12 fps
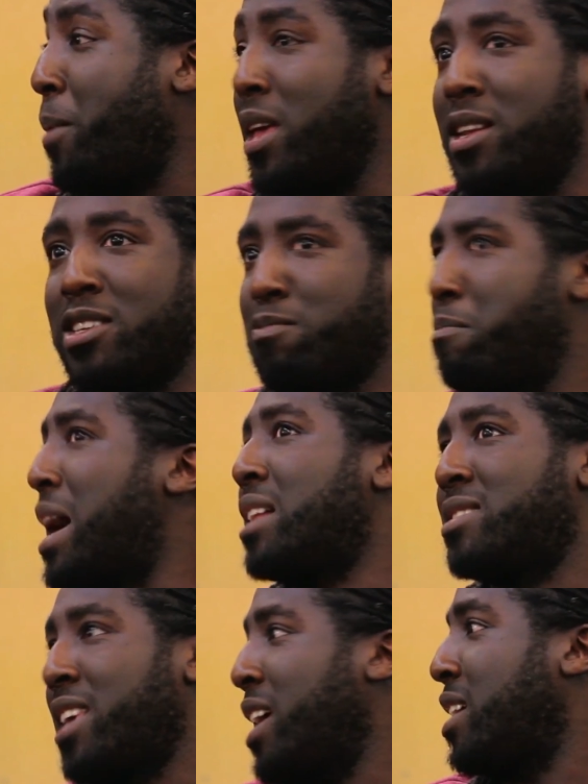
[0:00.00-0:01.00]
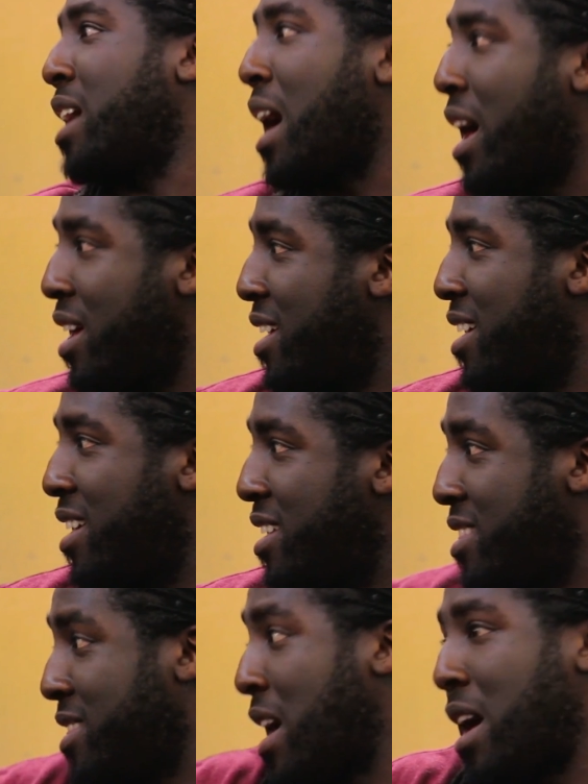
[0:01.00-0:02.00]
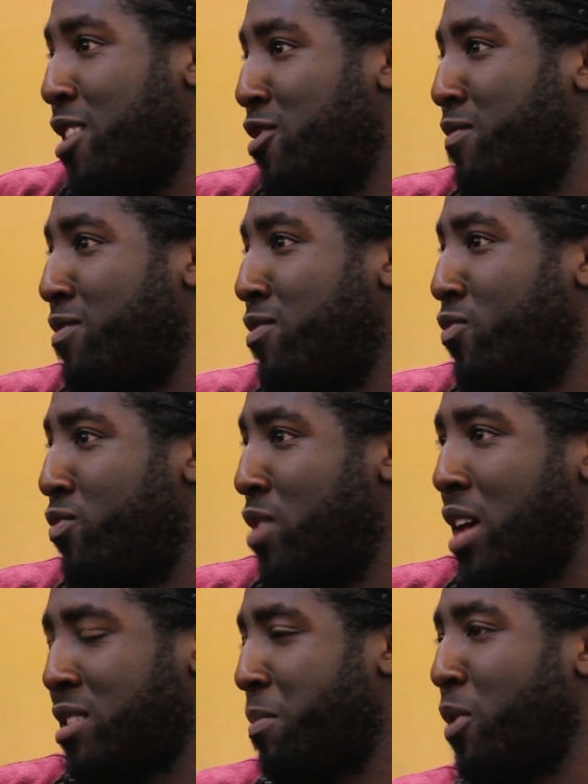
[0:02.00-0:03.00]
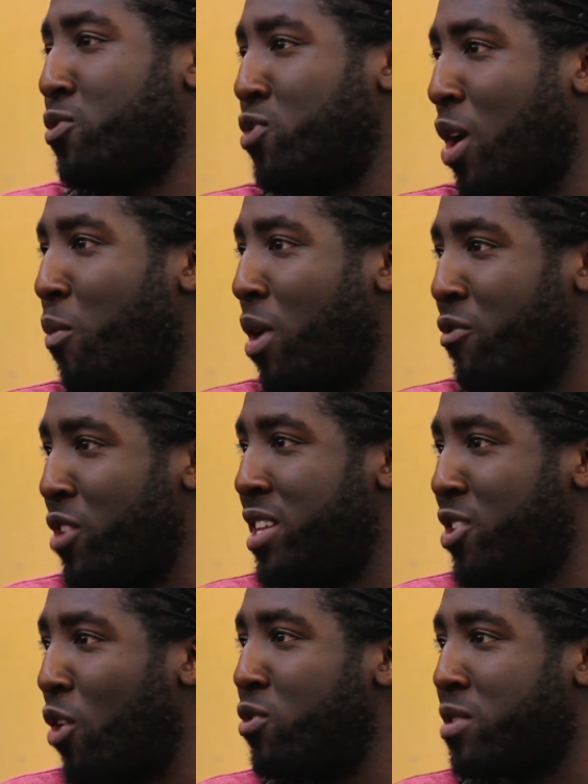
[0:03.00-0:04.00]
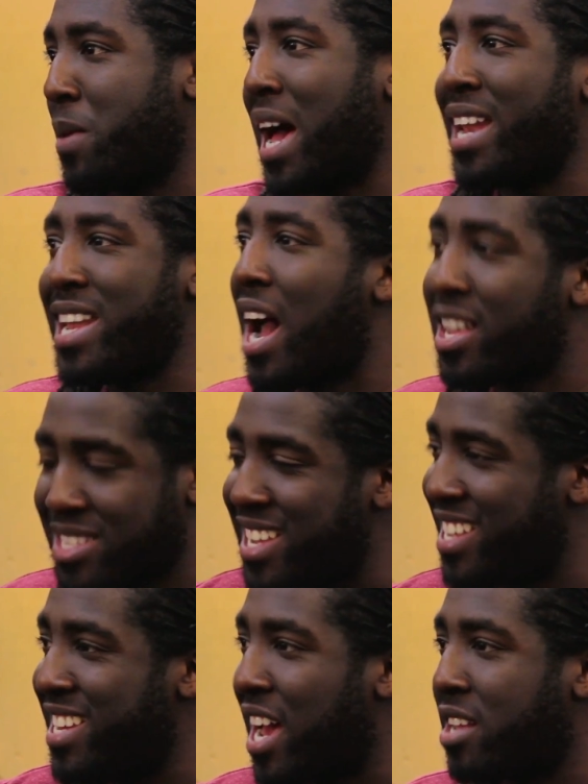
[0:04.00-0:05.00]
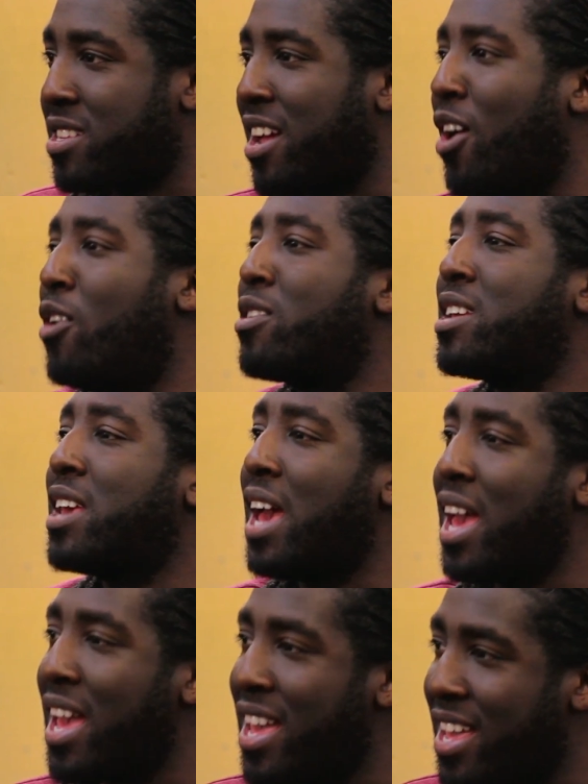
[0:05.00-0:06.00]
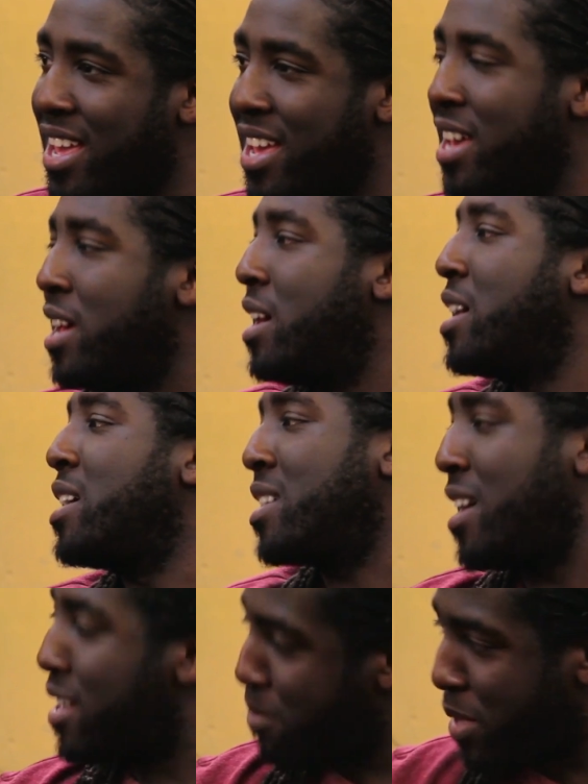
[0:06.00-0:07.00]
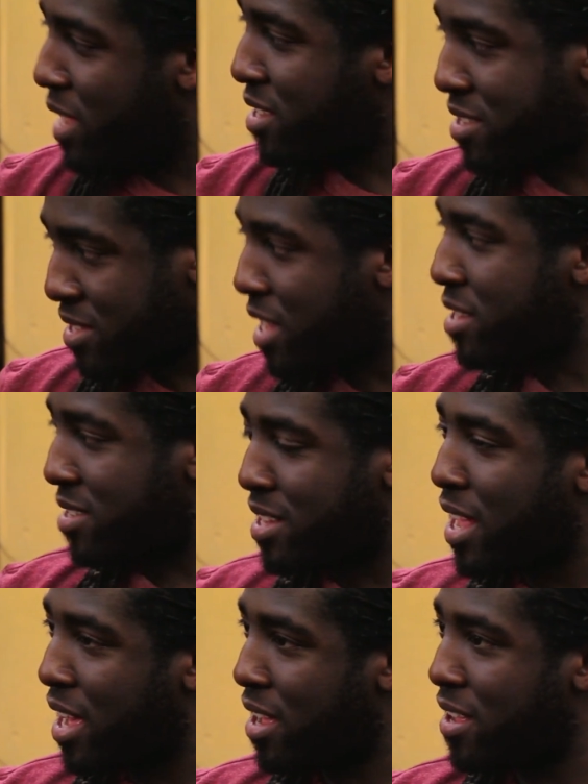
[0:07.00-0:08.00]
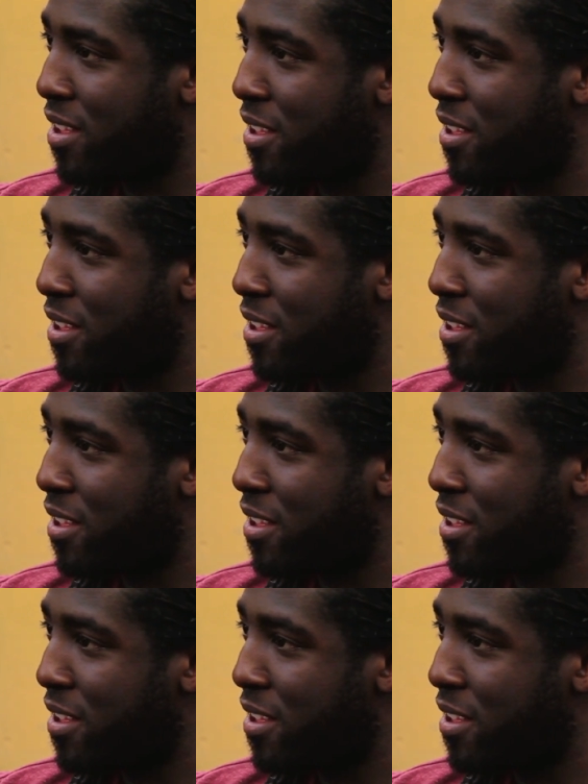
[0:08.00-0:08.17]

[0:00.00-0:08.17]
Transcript: being this mad tech guy yeah, yeah, that yeah, I suppose no one really knows about. And now sitting here now, it's like okay, it kind of makes sense well, like, now.